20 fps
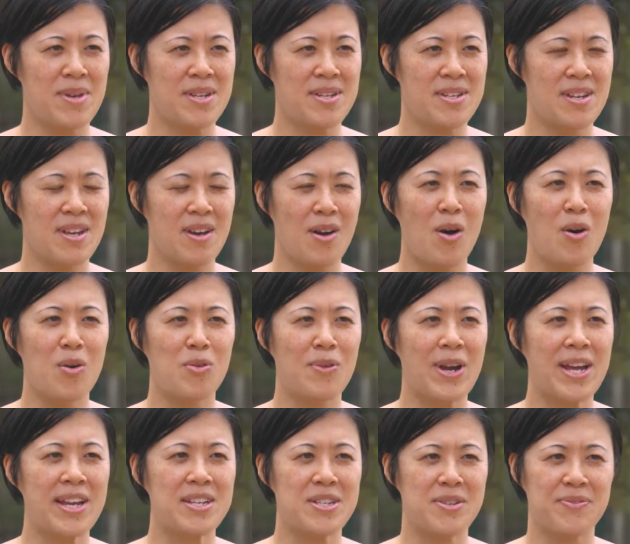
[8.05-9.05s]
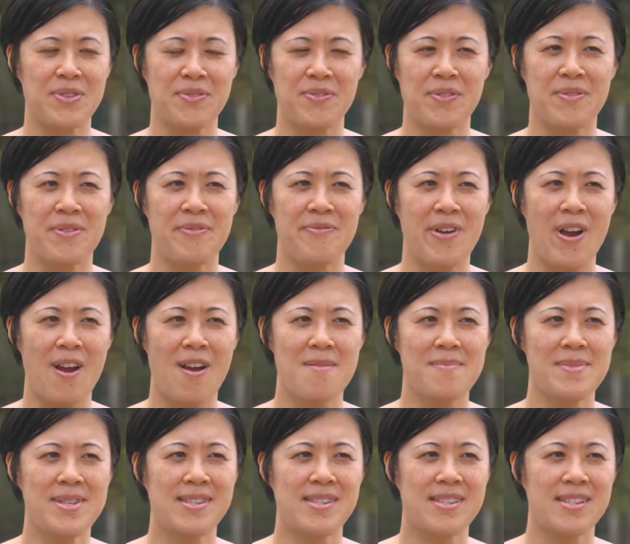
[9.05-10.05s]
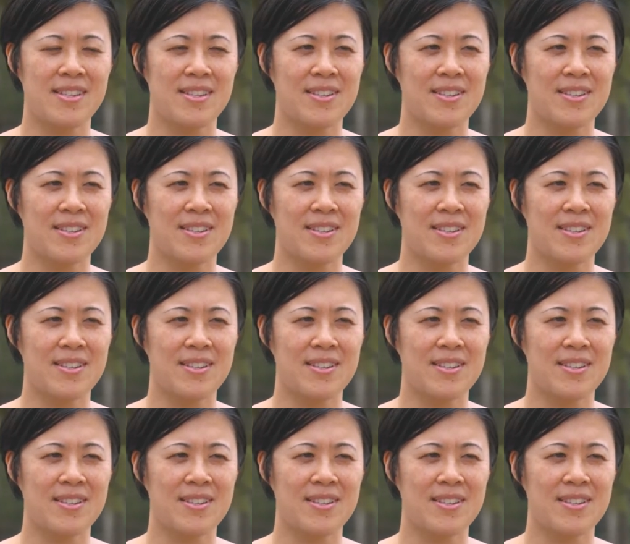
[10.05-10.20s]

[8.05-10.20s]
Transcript: in a whole range of different environments